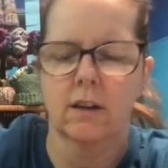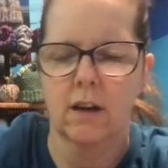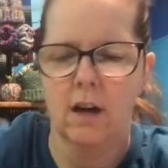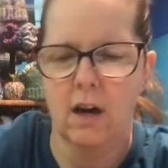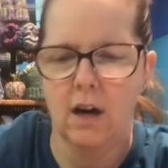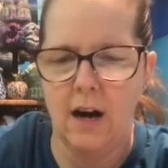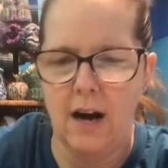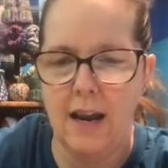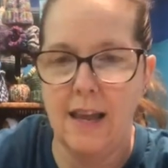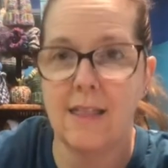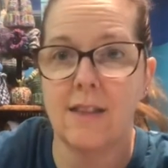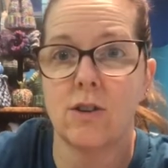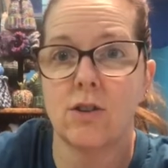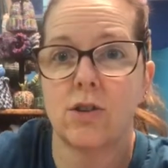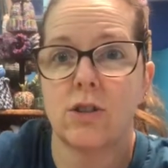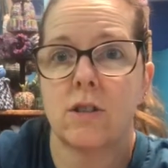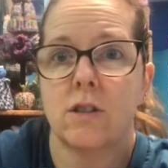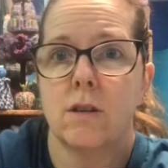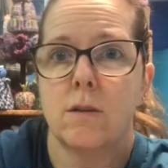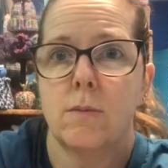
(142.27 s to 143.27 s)
All right, there's
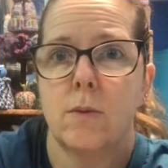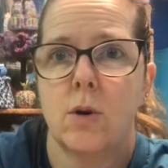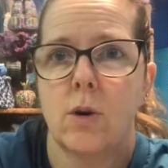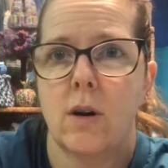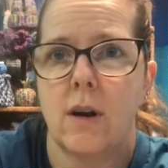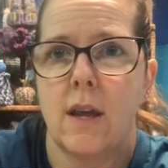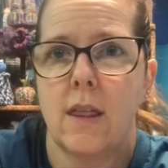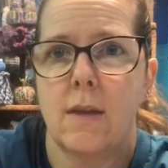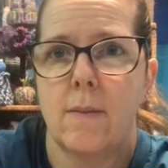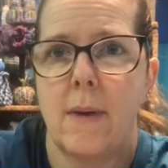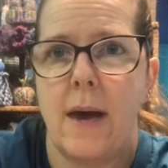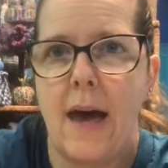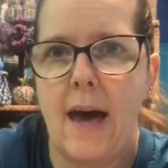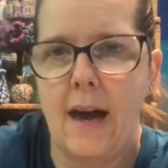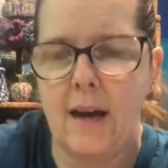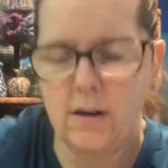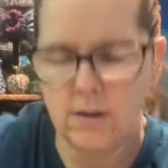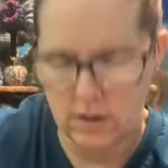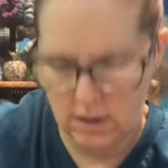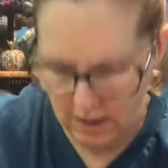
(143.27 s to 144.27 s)
still more in the
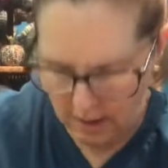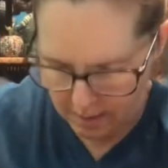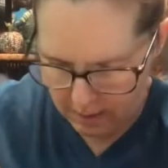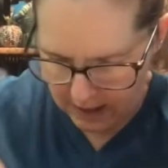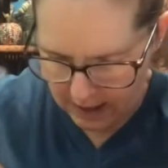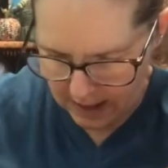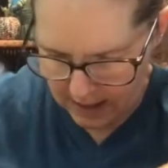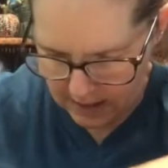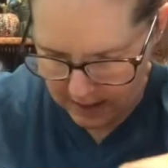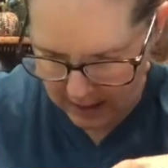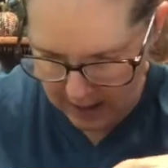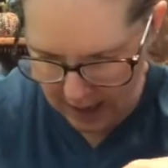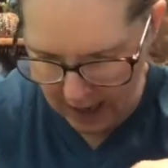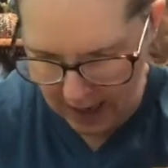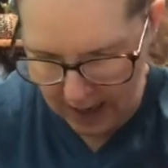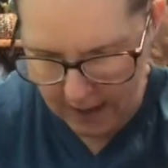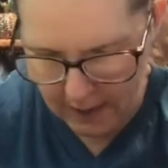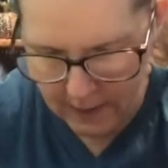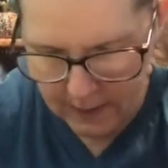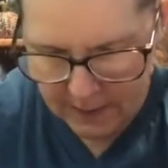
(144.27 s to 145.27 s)
bag, so let me get to
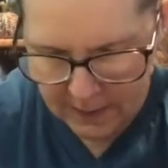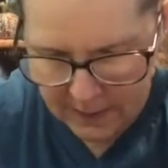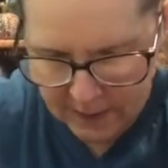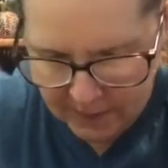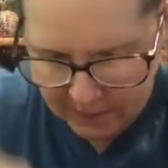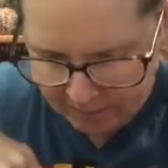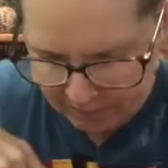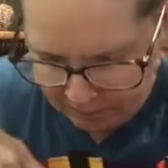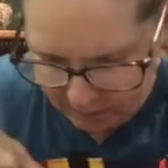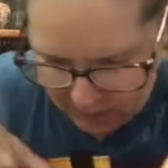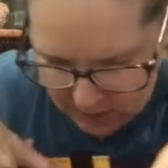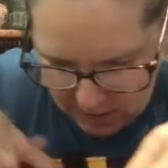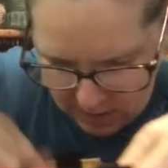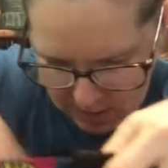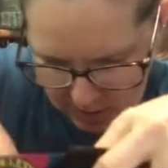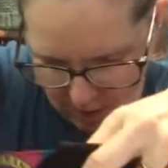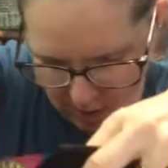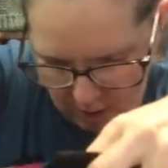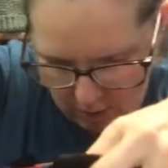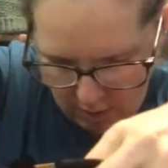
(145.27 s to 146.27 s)
that.
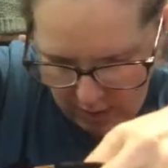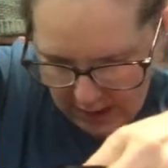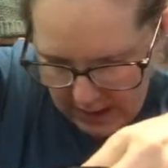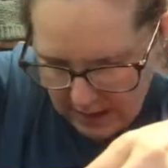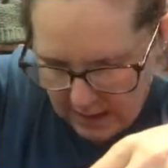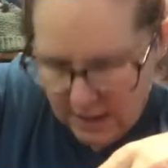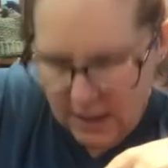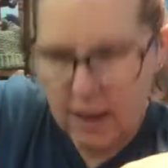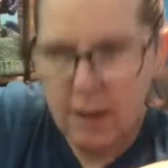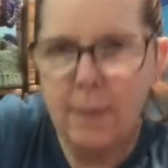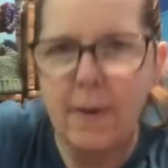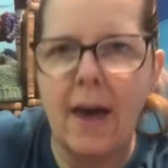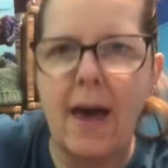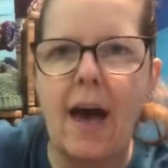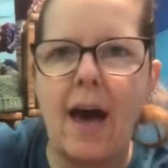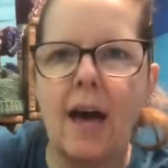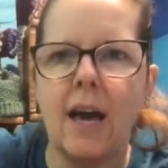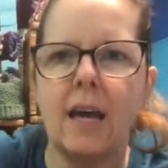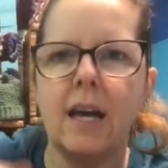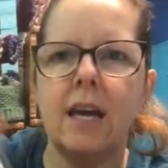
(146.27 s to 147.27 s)
So into the
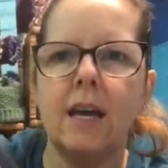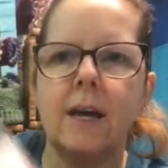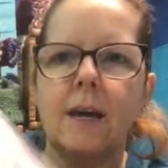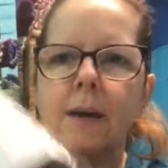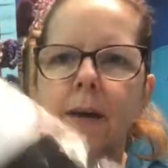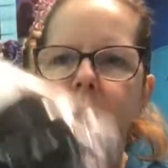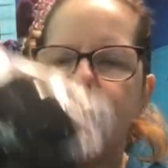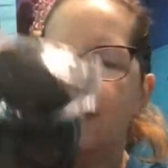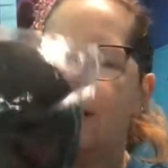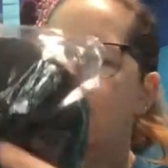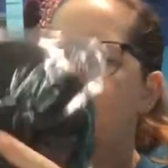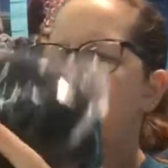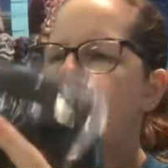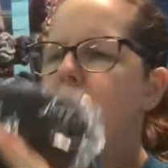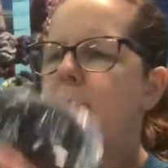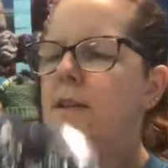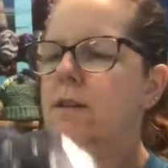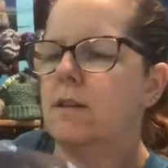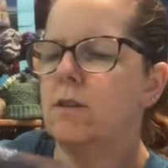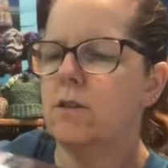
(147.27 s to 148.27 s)
bag,
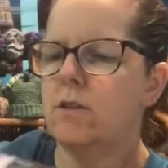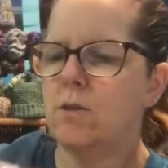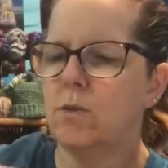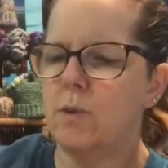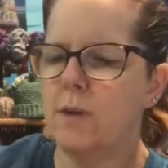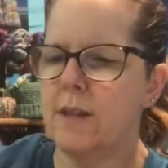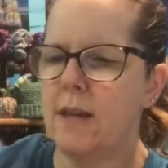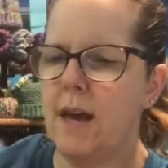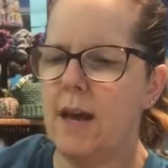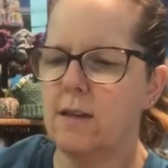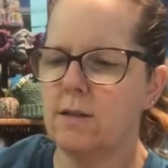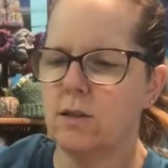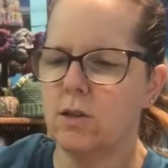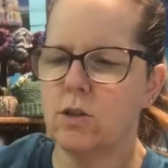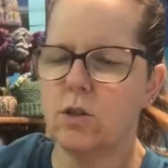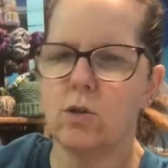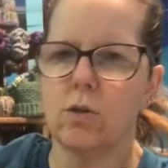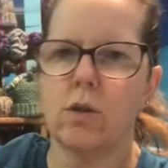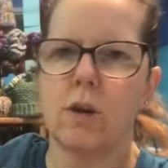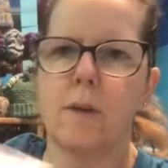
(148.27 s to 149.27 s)
this is the one that has a
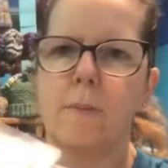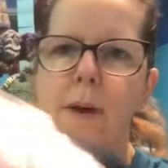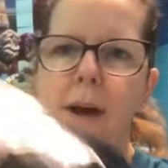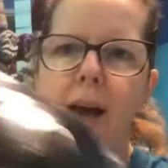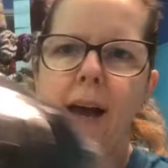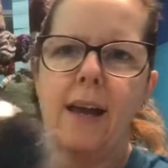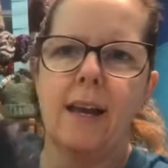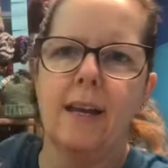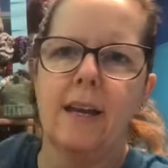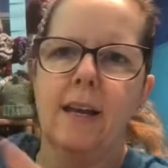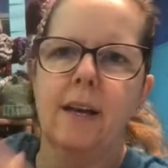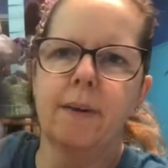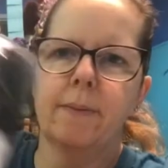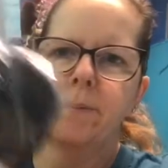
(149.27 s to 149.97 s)
story behind it.